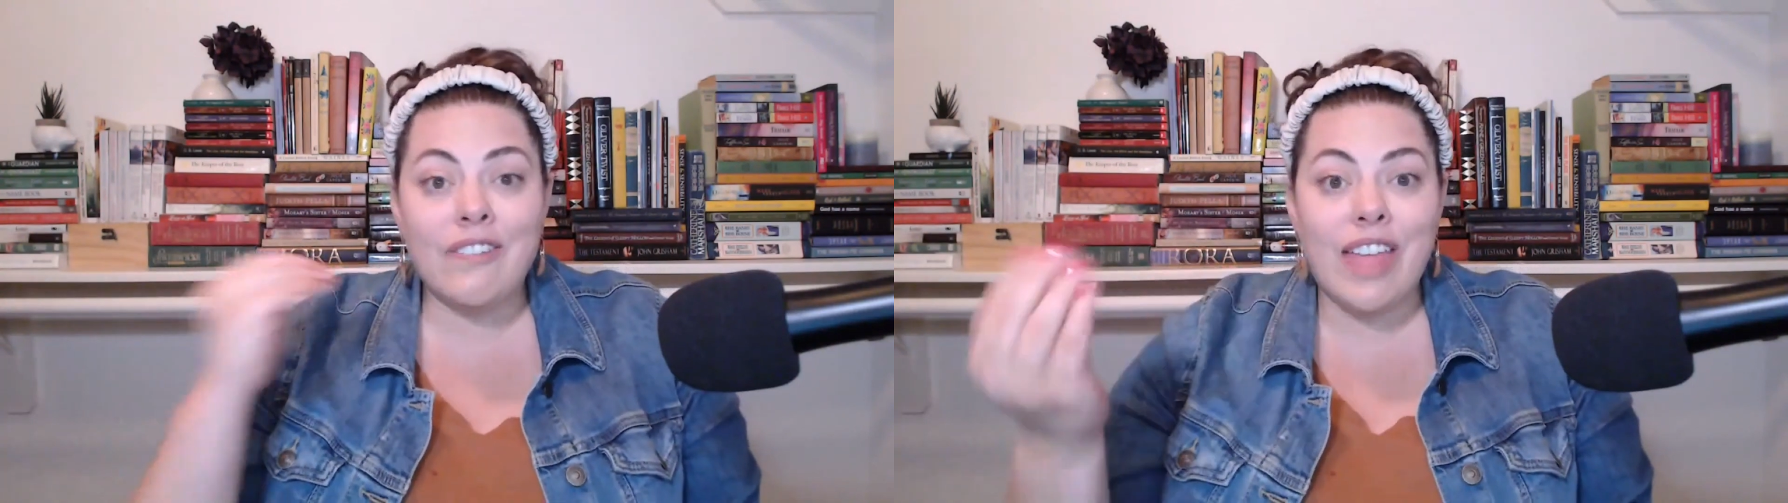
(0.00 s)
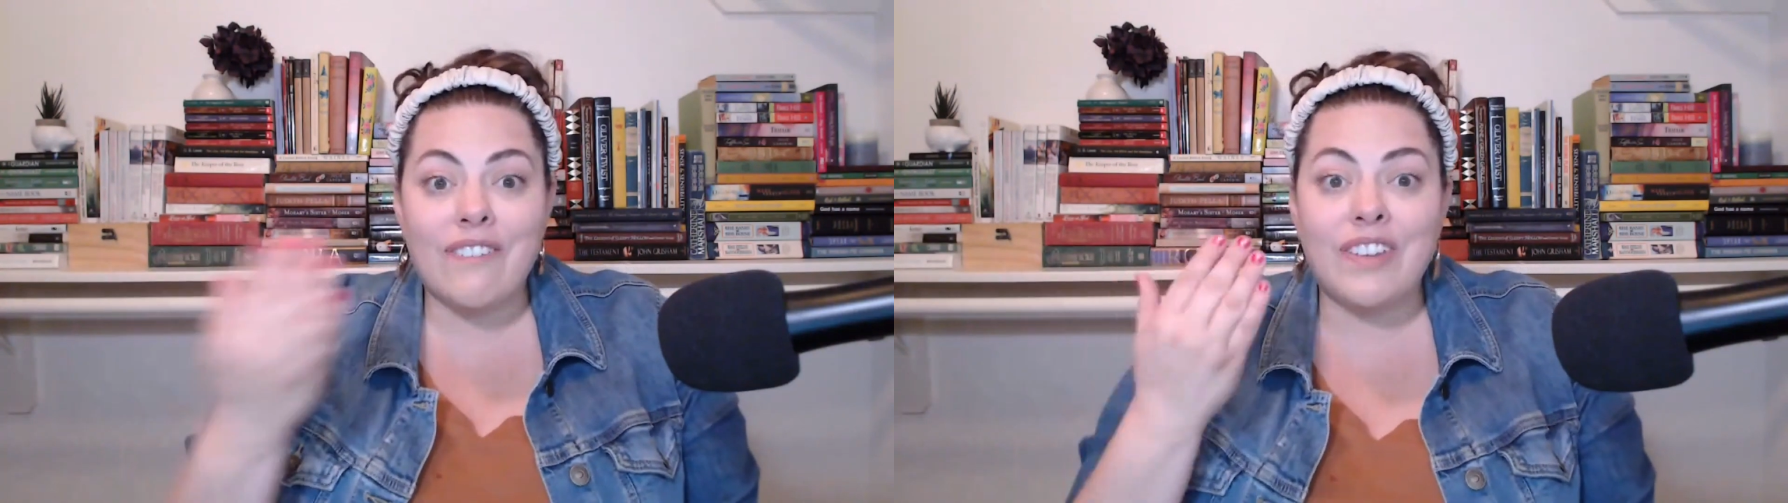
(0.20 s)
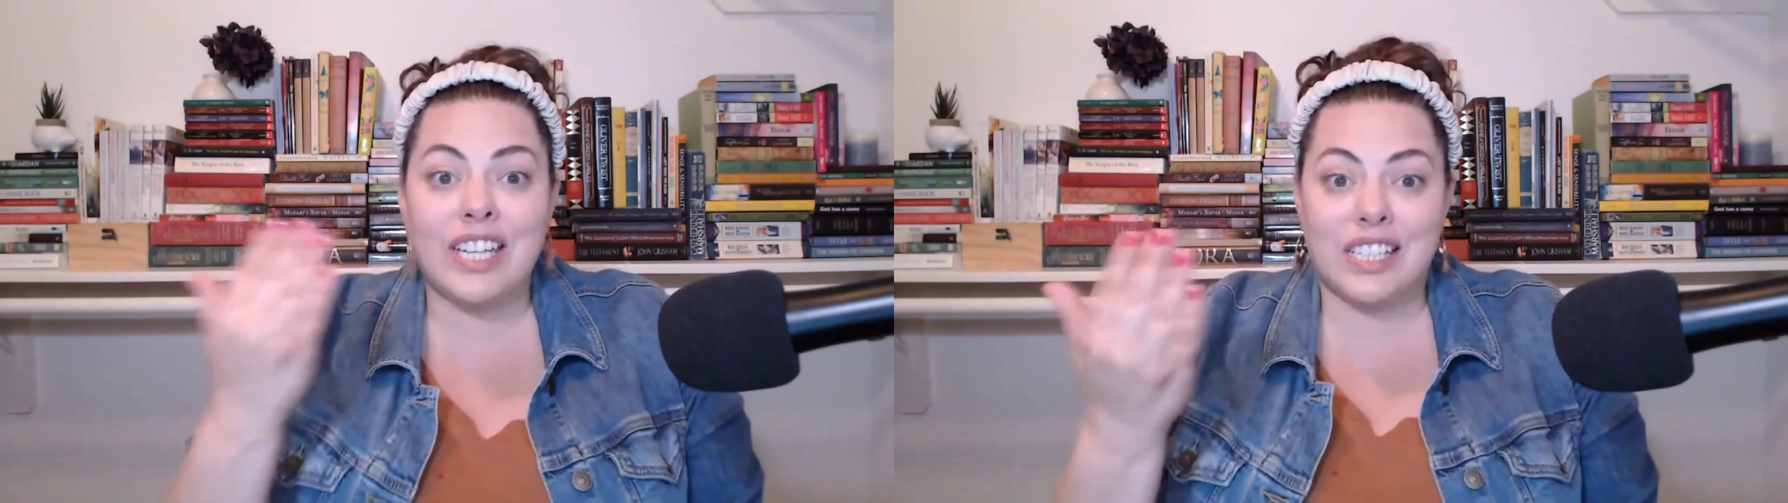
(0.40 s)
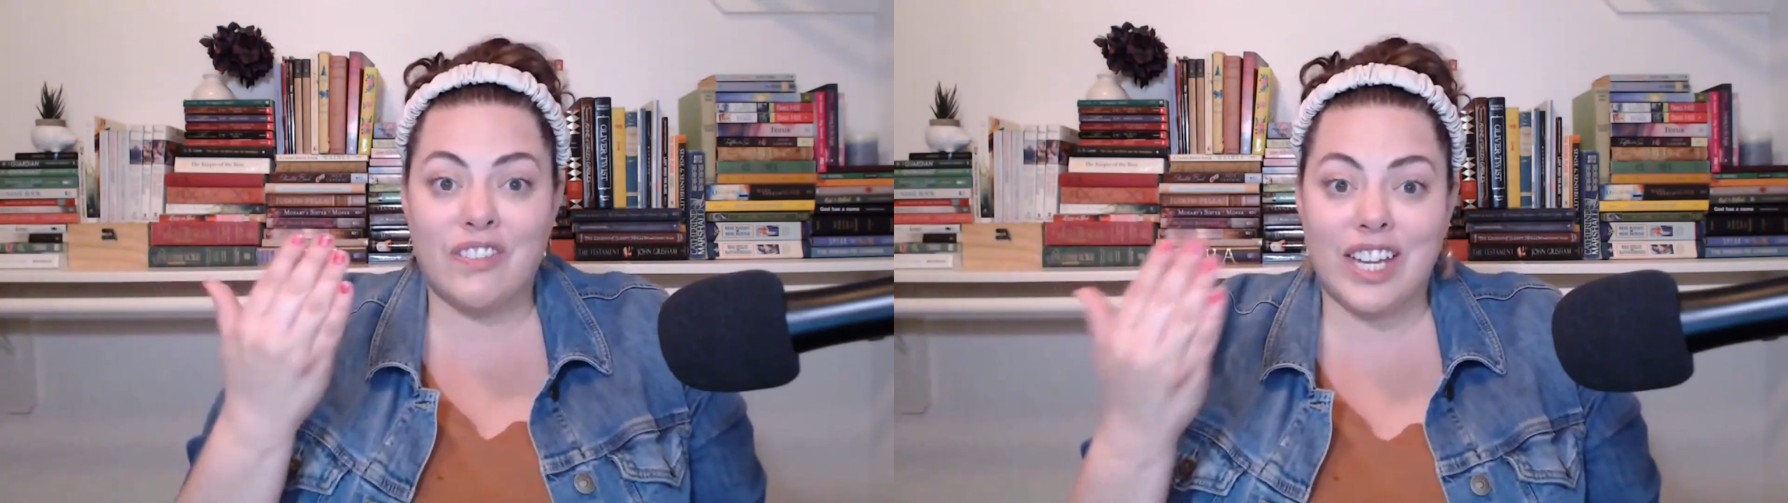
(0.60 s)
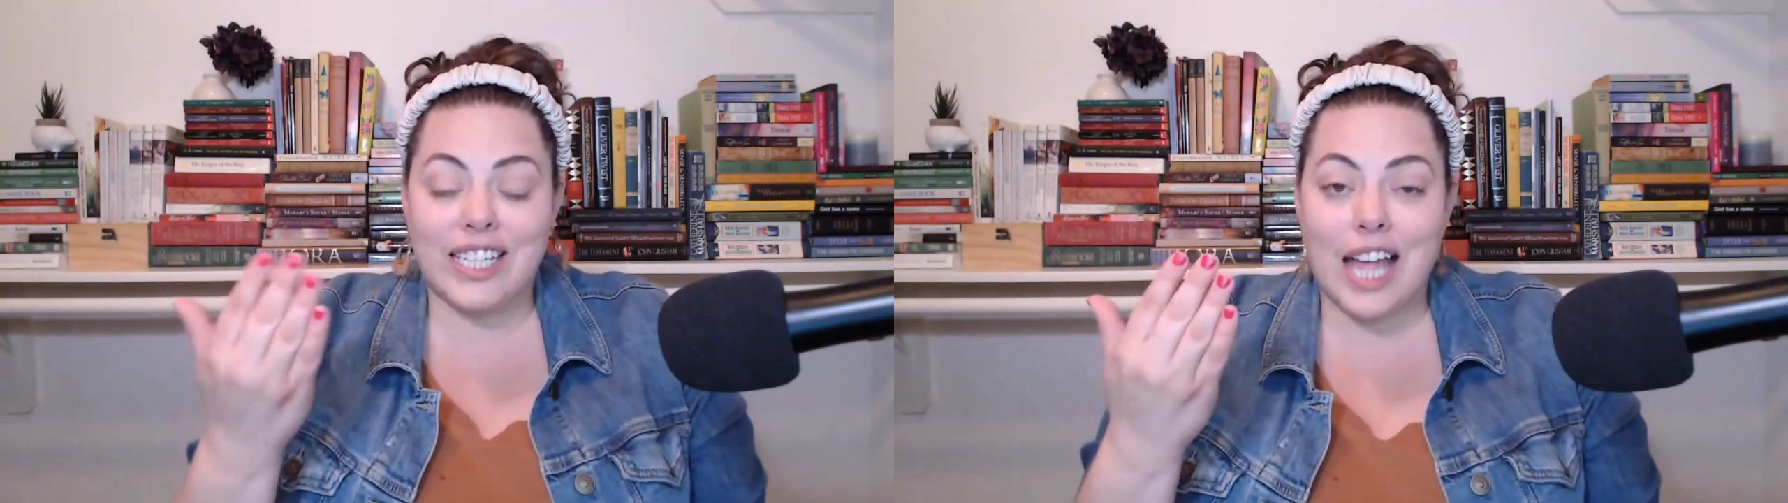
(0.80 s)
that face to
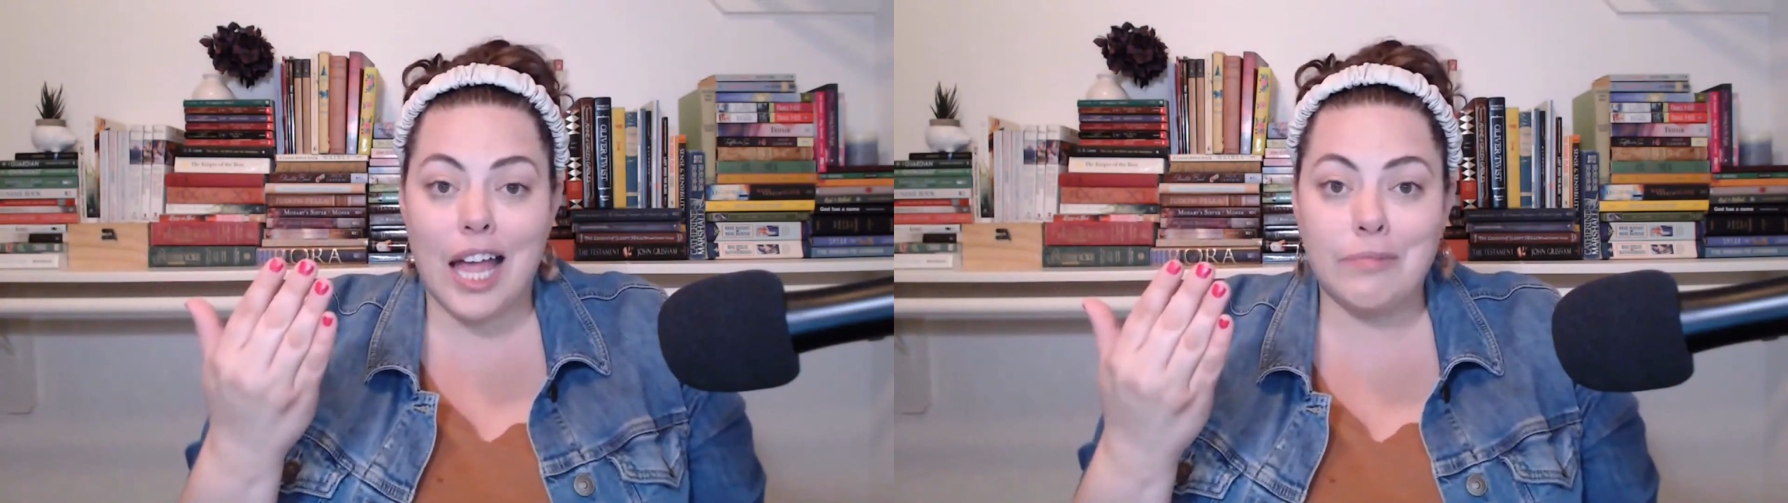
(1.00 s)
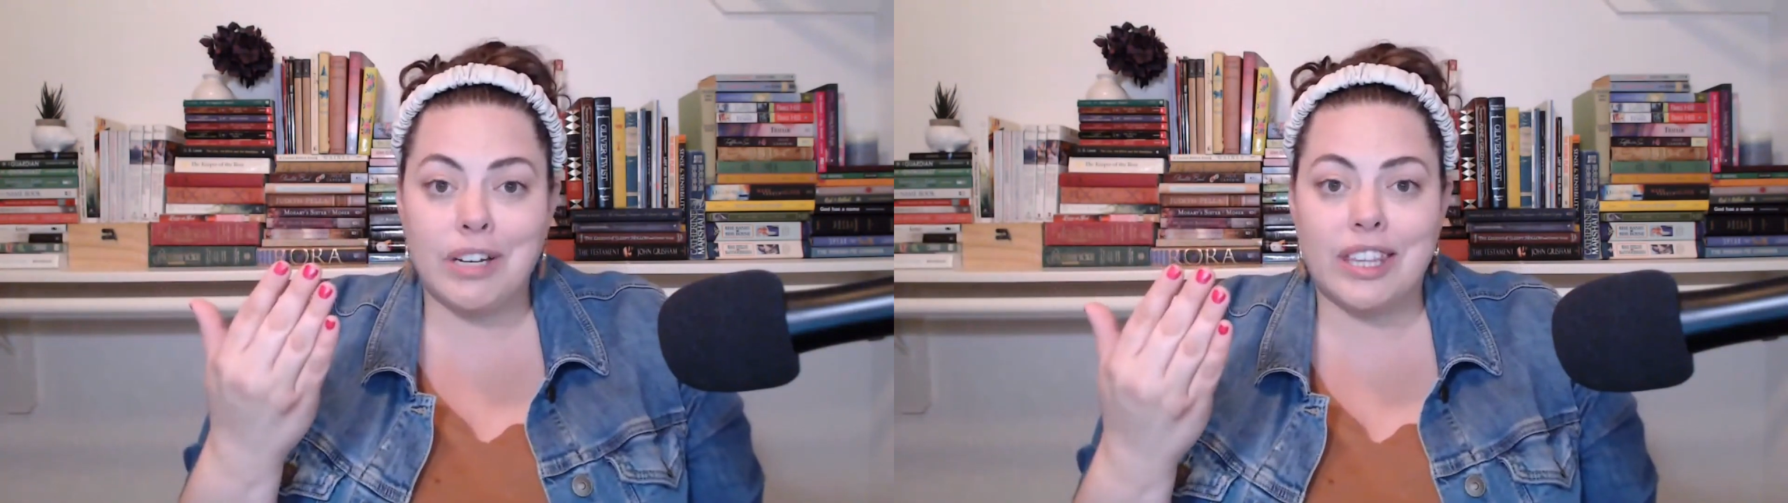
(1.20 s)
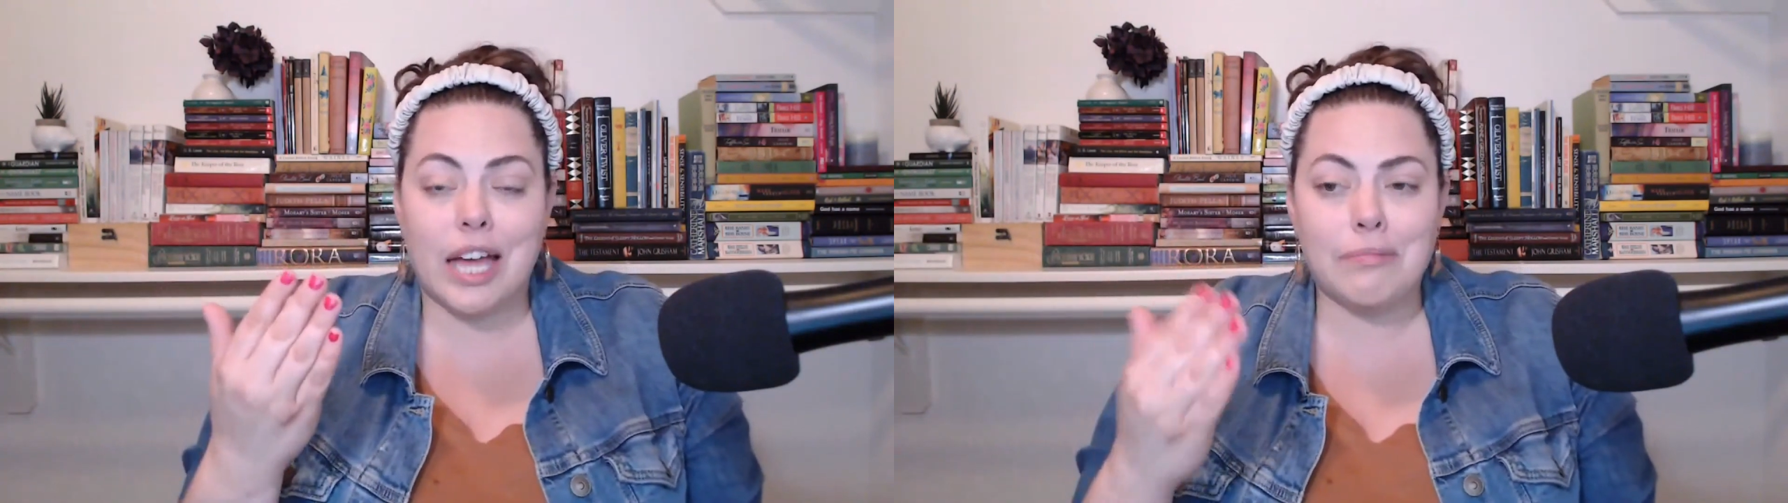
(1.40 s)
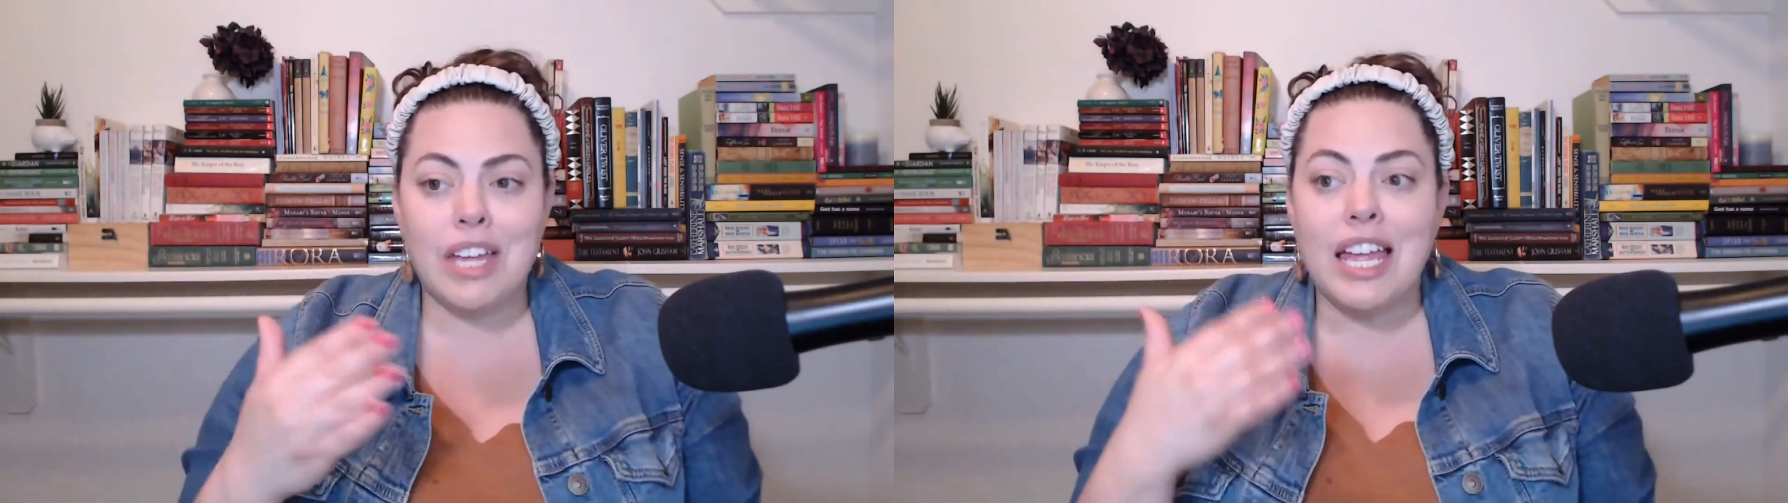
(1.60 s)
face time with them.